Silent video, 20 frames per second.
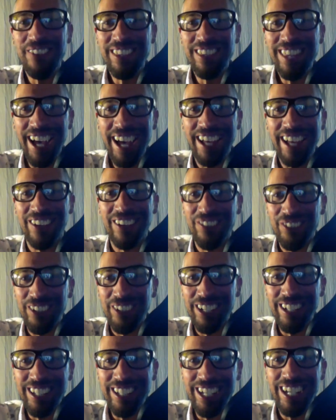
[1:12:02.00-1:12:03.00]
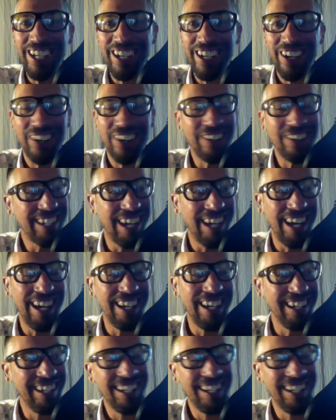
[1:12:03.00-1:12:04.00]
that? Really? Okay.
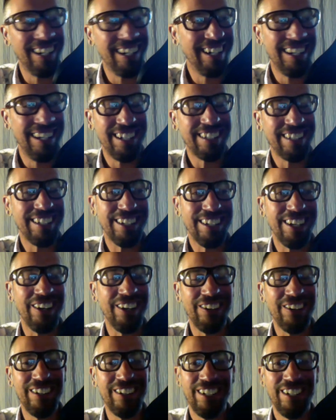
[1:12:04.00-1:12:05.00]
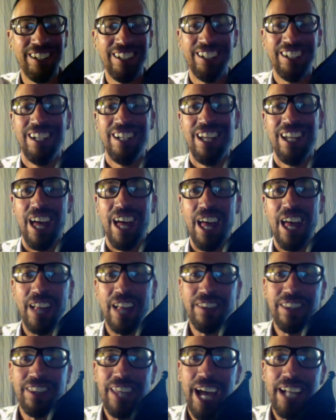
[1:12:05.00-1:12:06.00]
Wow.
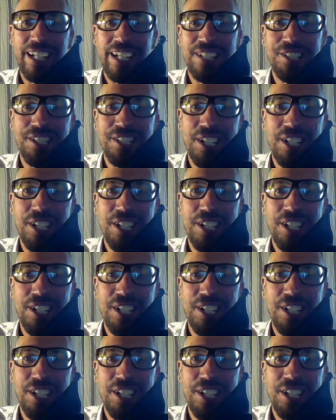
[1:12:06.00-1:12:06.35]
That is